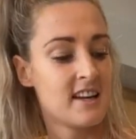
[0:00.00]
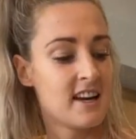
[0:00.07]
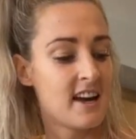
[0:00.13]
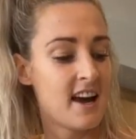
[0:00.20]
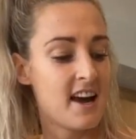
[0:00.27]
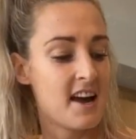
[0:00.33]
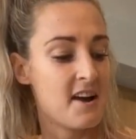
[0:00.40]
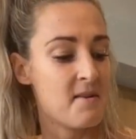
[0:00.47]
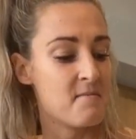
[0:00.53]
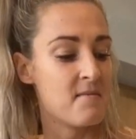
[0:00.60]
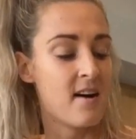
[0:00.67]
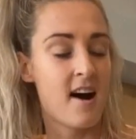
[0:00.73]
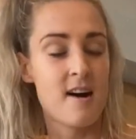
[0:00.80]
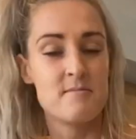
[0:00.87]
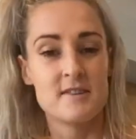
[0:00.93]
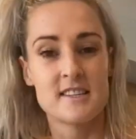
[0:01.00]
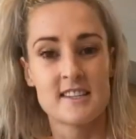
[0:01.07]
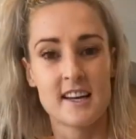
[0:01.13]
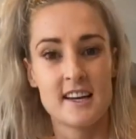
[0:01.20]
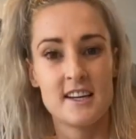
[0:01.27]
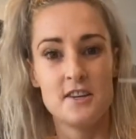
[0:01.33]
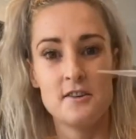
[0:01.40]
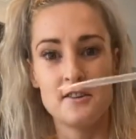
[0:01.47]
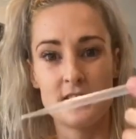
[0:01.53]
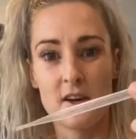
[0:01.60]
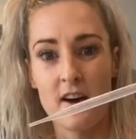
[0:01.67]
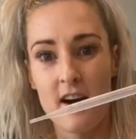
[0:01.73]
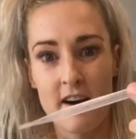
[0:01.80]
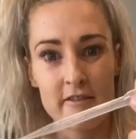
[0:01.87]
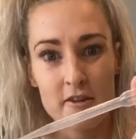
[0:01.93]
I'm just going to use
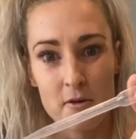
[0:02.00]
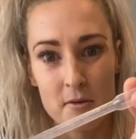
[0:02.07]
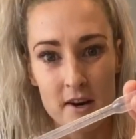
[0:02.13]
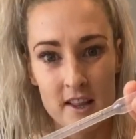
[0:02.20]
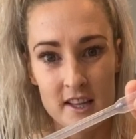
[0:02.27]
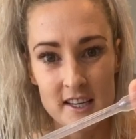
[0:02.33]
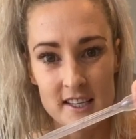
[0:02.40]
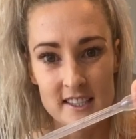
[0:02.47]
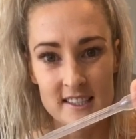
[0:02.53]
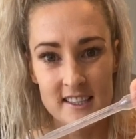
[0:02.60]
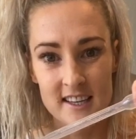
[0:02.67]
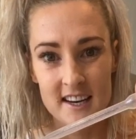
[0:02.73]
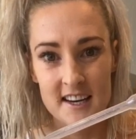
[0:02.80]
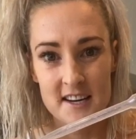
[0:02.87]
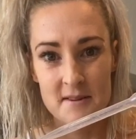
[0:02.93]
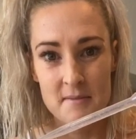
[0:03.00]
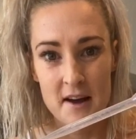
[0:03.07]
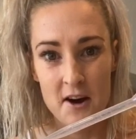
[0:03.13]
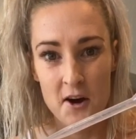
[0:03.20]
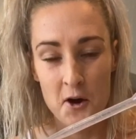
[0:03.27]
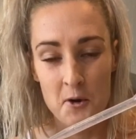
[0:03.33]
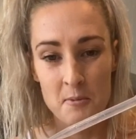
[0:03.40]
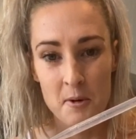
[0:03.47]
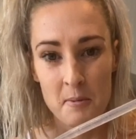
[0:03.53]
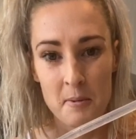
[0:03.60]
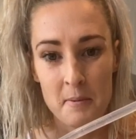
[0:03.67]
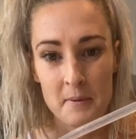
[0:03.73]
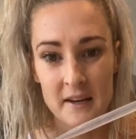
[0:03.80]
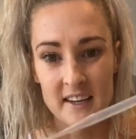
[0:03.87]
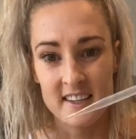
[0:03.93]
it. I've got one of these at home, a
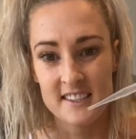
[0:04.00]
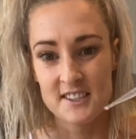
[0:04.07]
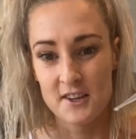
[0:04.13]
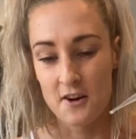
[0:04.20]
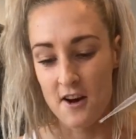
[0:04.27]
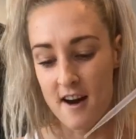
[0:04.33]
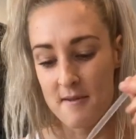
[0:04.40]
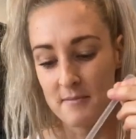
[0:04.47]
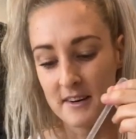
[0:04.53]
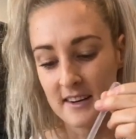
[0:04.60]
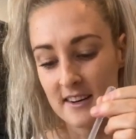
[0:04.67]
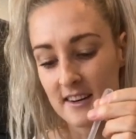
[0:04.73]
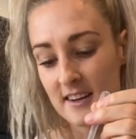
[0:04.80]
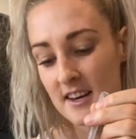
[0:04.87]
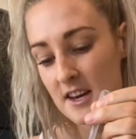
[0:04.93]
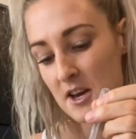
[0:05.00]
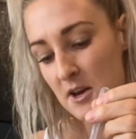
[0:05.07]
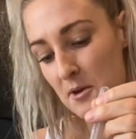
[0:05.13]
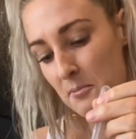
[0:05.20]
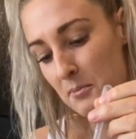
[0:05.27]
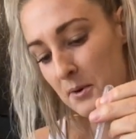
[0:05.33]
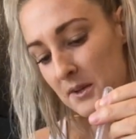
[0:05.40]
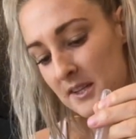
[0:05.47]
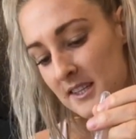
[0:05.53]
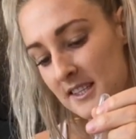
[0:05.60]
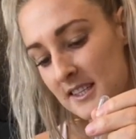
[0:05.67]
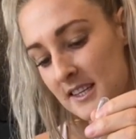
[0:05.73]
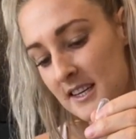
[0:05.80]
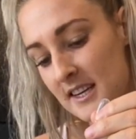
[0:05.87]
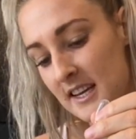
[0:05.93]
pipette. So I'm going to put this
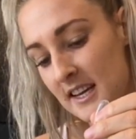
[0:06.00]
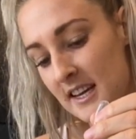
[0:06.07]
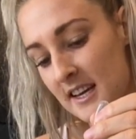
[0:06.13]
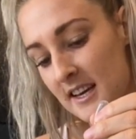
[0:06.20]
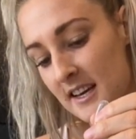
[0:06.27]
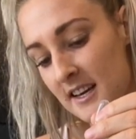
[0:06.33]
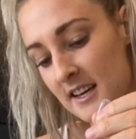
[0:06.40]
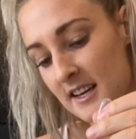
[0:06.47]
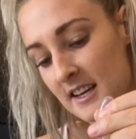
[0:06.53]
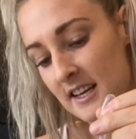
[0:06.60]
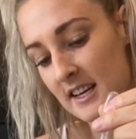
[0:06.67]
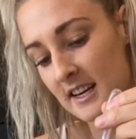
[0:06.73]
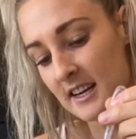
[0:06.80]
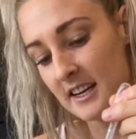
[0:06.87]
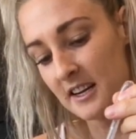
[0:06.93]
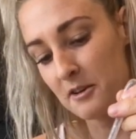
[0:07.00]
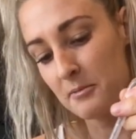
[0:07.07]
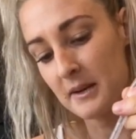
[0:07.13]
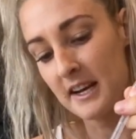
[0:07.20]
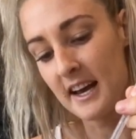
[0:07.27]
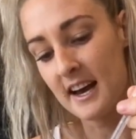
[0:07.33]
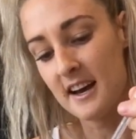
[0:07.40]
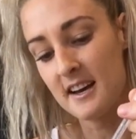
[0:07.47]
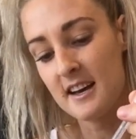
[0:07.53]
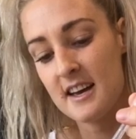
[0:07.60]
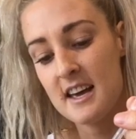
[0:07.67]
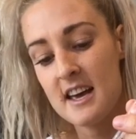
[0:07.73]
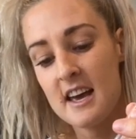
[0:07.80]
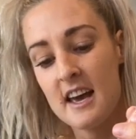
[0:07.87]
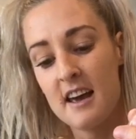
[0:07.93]
in here, get a little bit out.
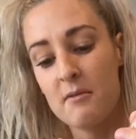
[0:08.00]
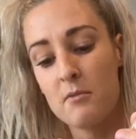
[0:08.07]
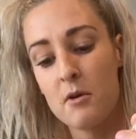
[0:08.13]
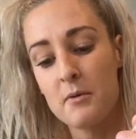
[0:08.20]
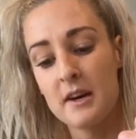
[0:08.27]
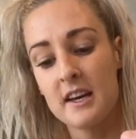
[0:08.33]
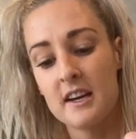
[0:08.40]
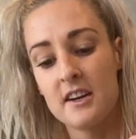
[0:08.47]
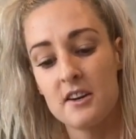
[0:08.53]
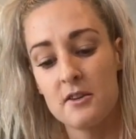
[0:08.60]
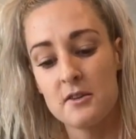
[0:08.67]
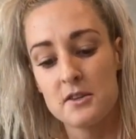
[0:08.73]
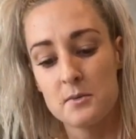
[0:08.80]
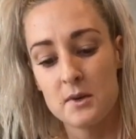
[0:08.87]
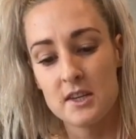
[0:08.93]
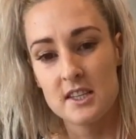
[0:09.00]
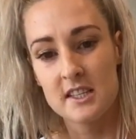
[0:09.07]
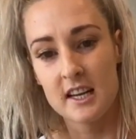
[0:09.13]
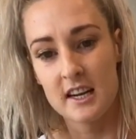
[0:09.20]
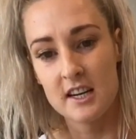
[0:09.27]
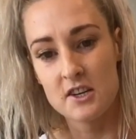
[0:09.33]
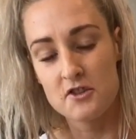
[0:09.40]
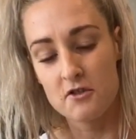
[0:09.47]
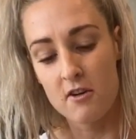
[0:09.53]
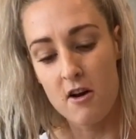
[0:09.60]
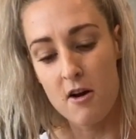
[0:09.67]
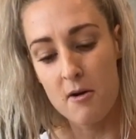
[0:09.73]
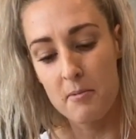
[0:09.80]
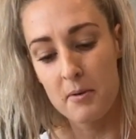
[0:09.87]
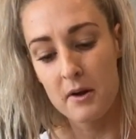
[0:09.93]
And what we're going to do is we're just going to
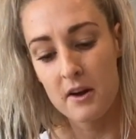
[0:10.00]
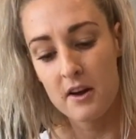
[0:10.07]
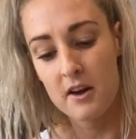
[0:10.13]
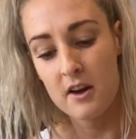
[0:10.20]
drop